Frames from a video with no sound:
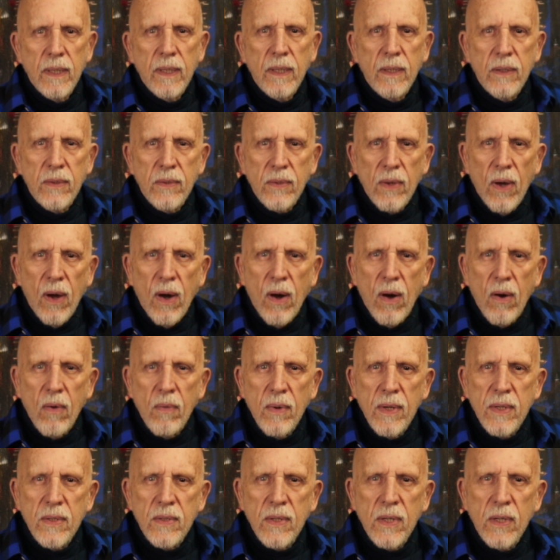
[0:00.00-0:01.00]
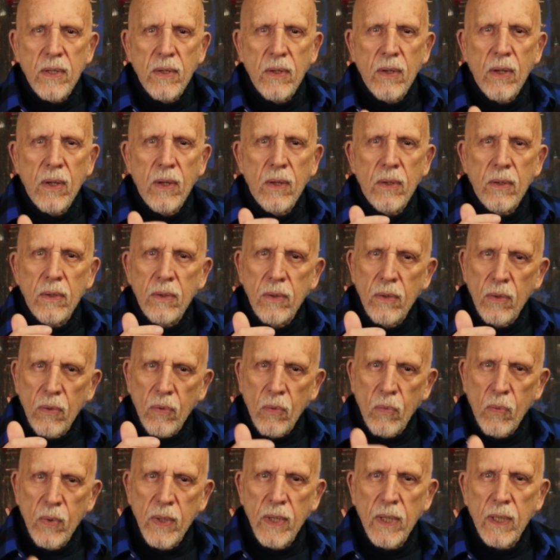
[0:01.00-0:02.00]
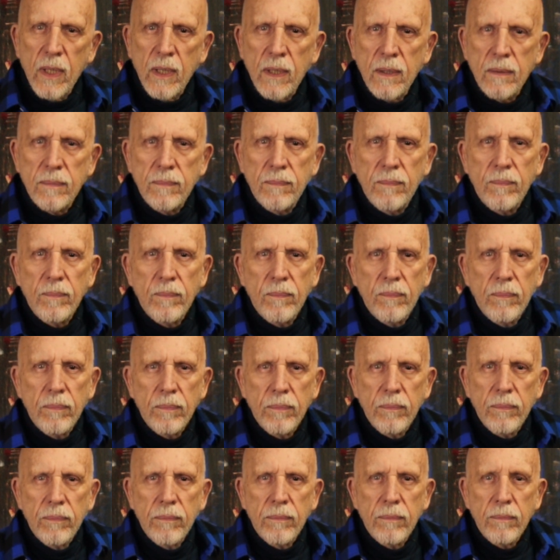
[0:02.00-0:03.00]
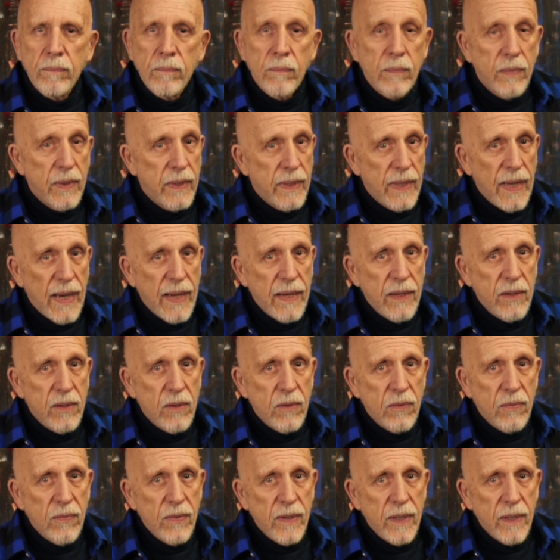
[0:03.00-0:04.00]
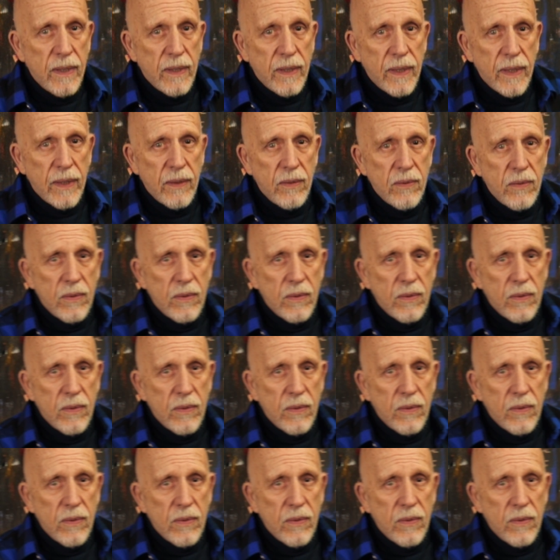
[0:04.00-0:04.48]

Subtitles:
is always in your will, but not in your feelings.